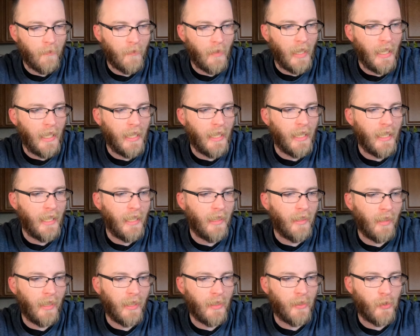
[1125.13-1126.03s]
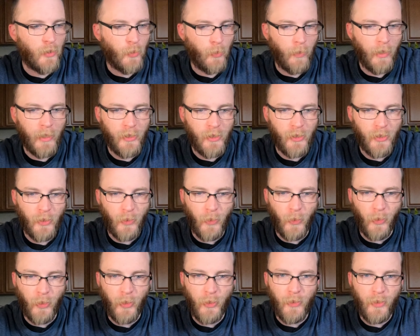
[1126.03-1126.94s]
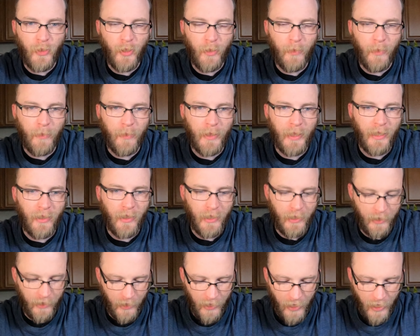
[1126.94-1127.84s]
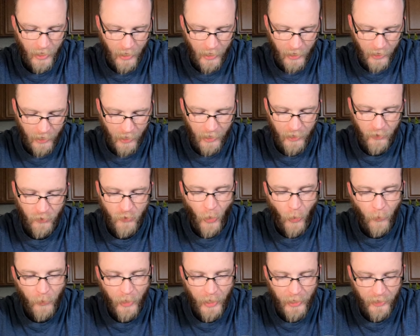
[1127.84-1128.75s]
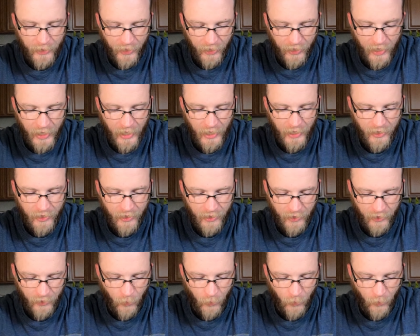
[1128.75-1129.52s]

getting into like Twitch or YouTube and being like, hey, donate to this.